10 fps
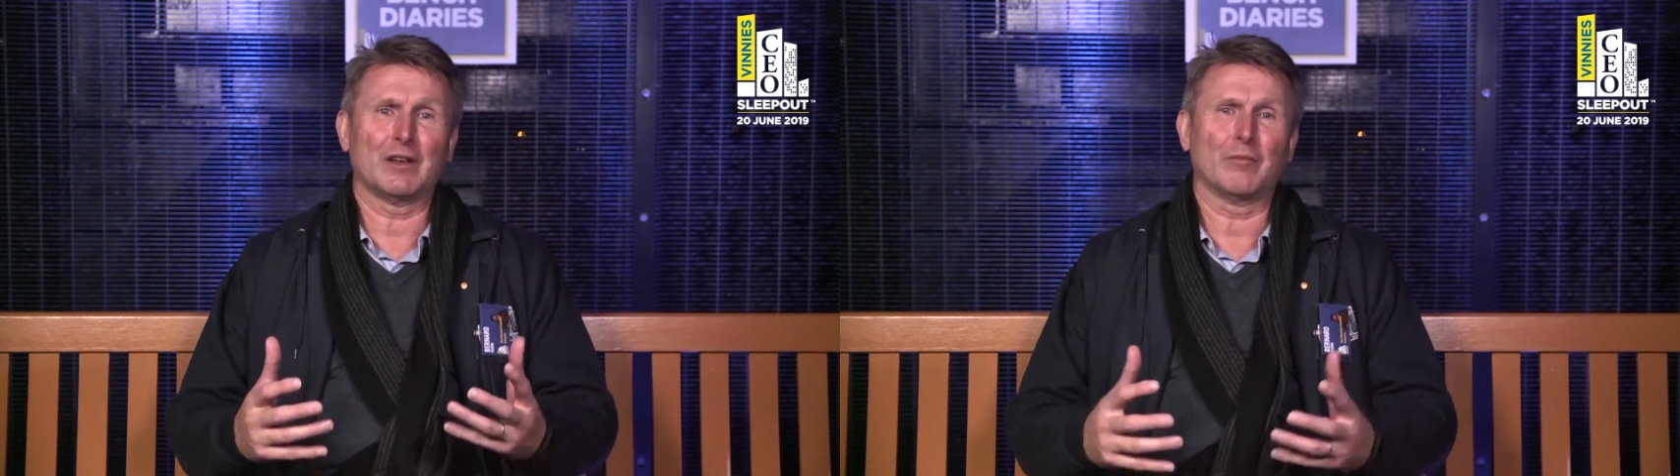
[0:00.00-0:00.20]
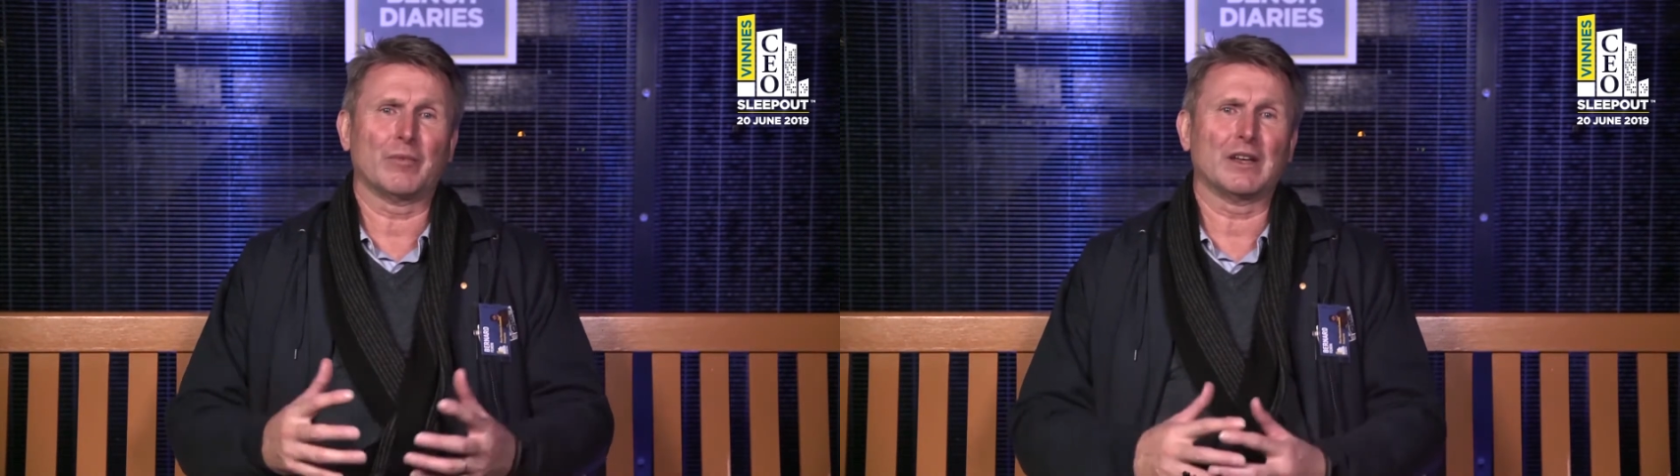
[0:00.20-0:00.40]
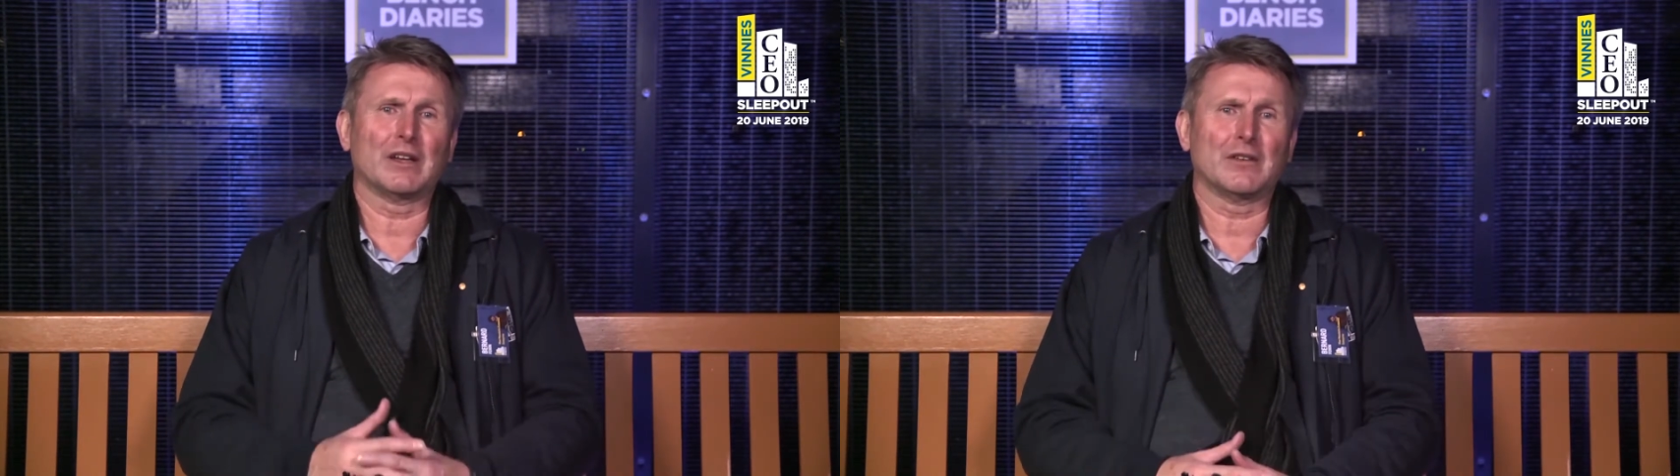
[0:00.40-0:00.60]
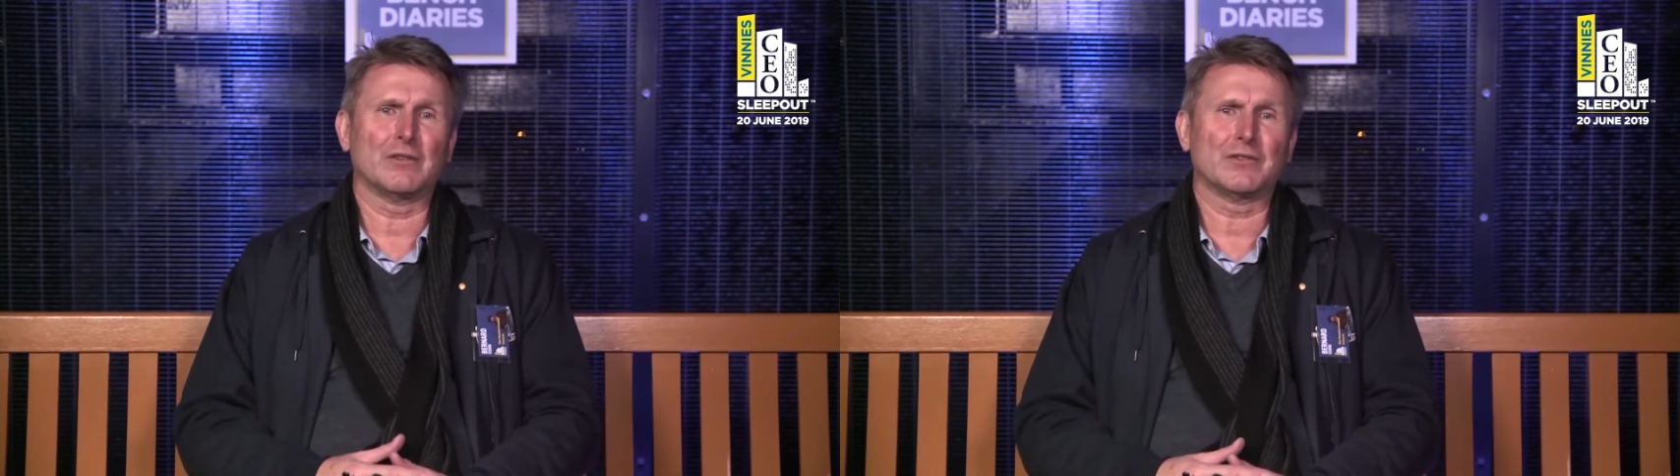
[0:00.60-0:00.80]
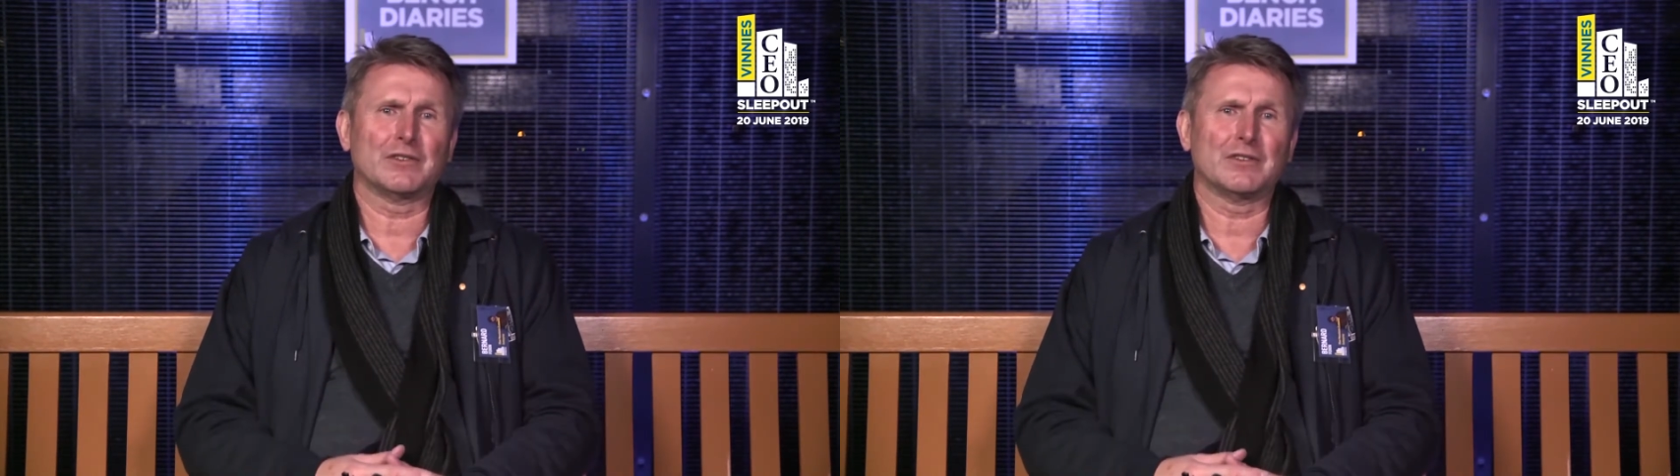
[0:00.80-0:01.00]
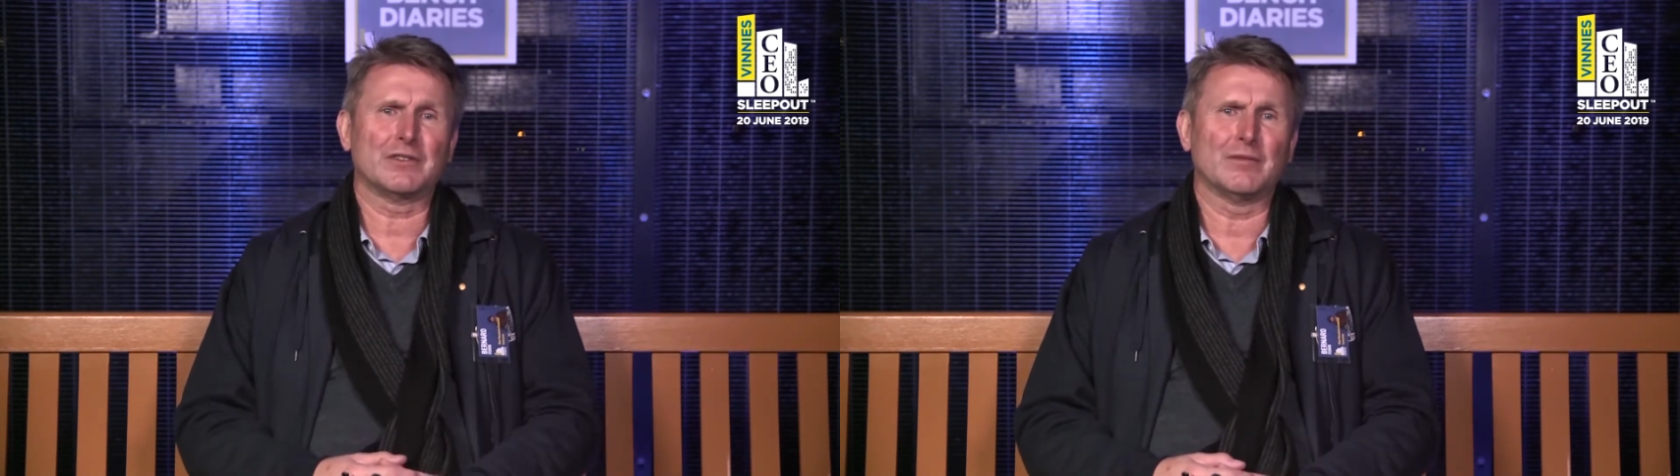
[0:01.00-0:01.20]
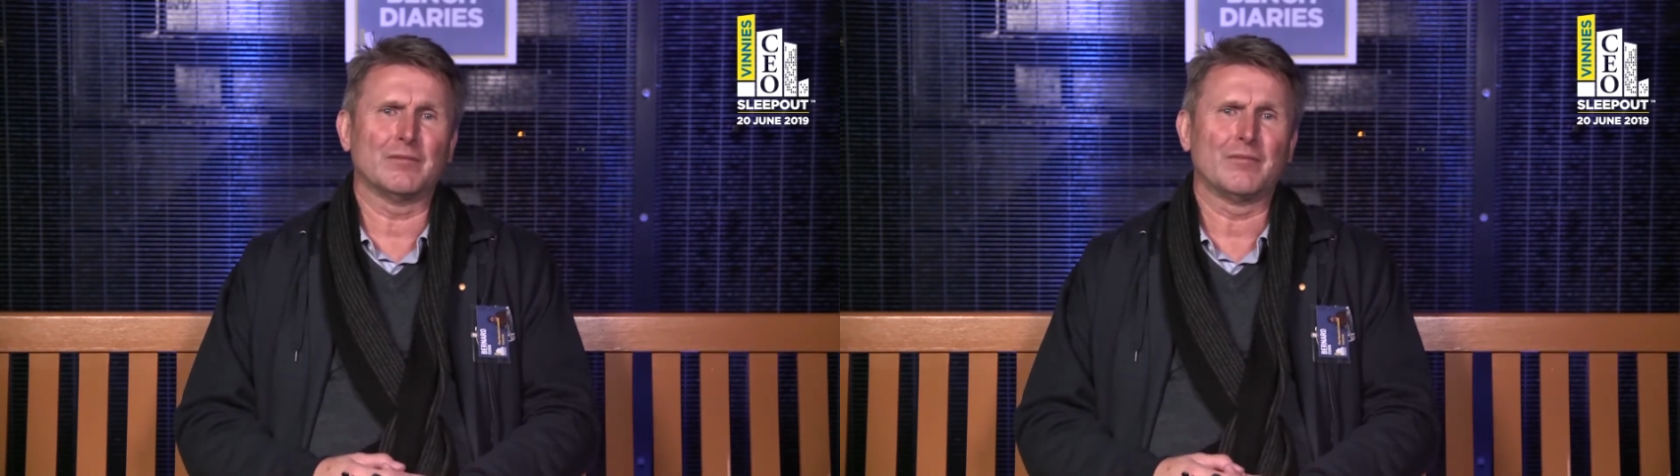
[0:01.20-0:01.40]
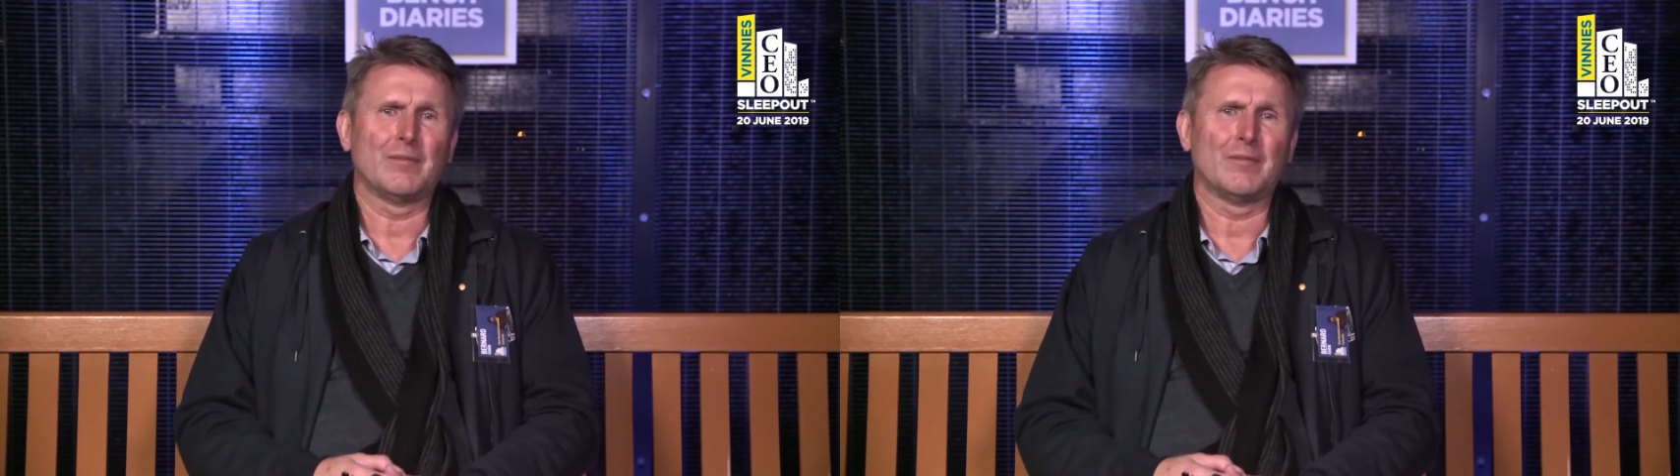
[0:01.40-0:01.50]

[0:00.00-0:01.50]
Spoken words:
and a political system